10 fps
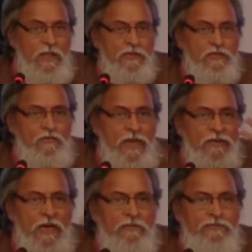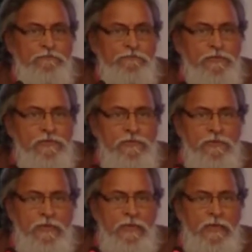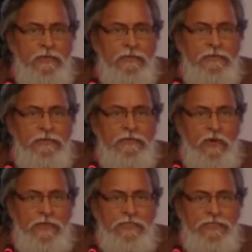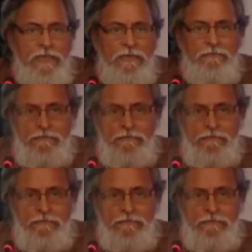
So why can't we pool the knowledge? And